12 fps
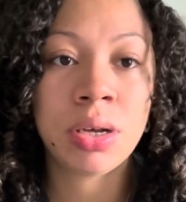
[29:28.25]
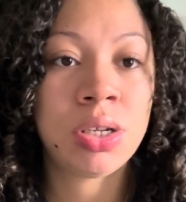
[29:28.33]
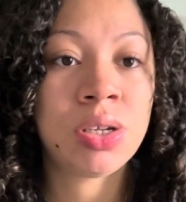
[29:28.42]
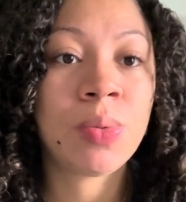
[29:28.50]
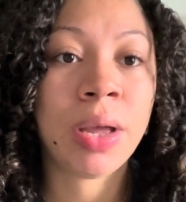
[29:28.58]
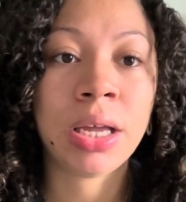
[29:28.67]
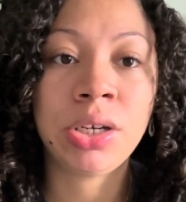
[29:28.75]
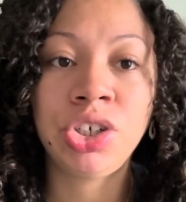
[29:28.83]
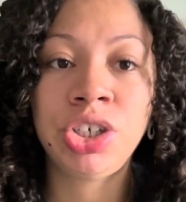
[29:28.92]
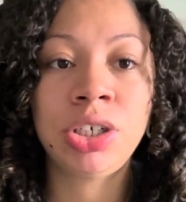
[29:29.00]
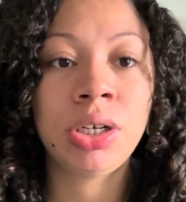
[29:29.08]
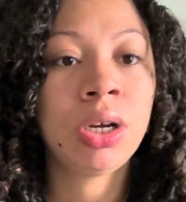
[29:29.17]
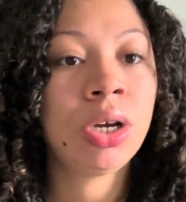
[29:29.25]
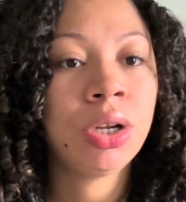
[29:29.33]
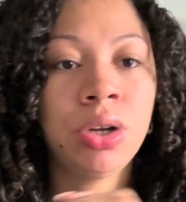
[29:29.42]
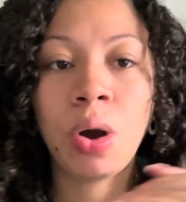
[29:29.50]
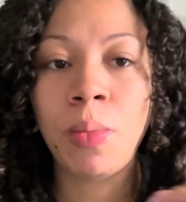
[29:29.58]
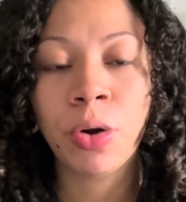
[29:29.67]
switch,
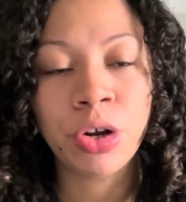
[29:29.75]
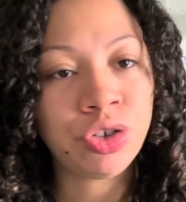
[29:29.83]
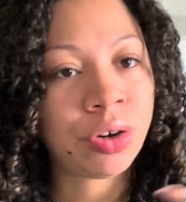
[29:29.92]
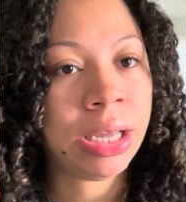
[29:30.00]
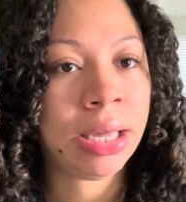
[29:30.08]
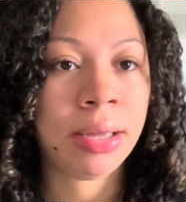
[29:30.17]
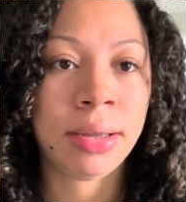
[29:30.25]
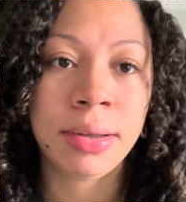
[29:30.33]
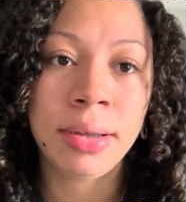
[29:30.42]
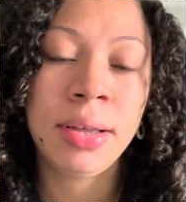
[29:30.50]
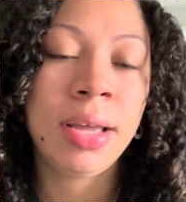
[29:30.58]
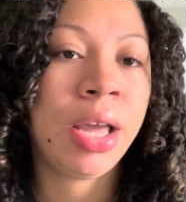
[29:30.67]
no more drinking.